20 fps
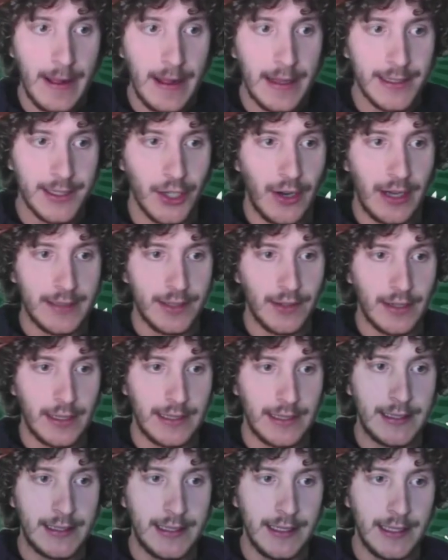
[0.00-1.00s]
So as you can
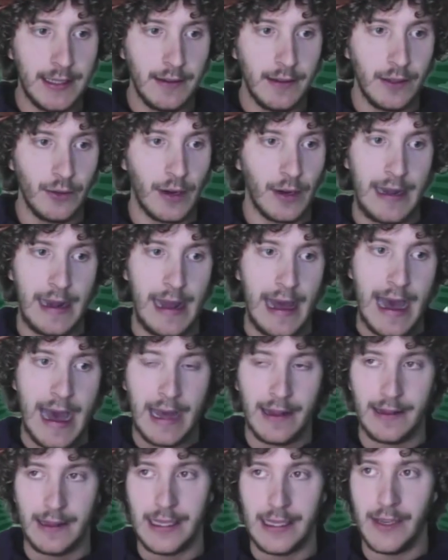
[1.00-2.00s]
see, you can
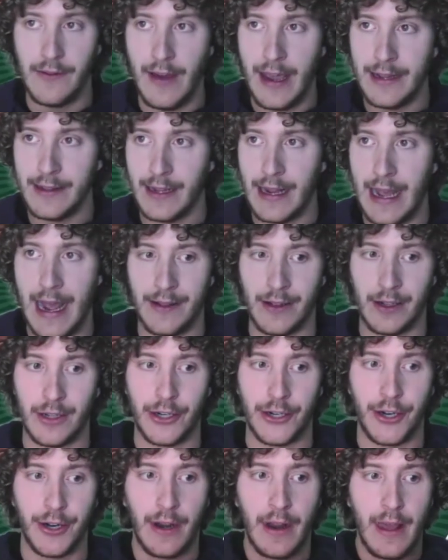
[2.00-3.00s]
add the event
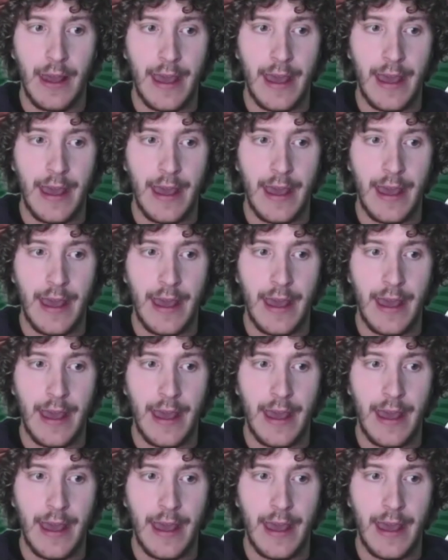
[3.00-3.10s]
handler,